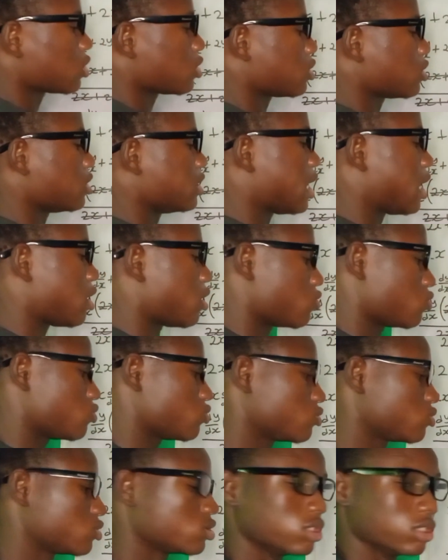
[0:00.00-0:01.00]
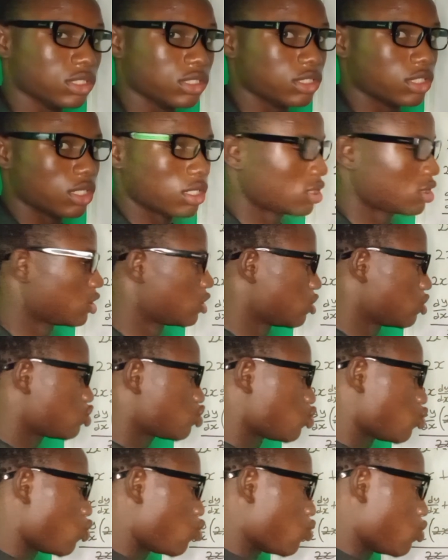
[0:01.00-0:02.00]
down here.
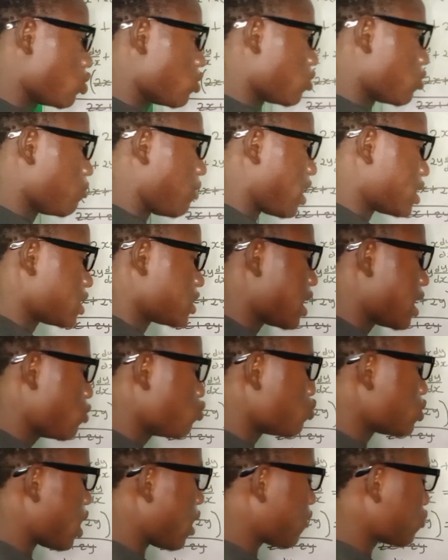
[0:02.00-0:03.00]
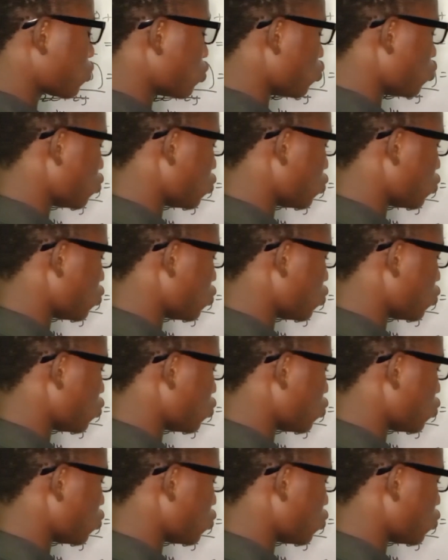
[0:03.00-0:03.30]
So by the time we have to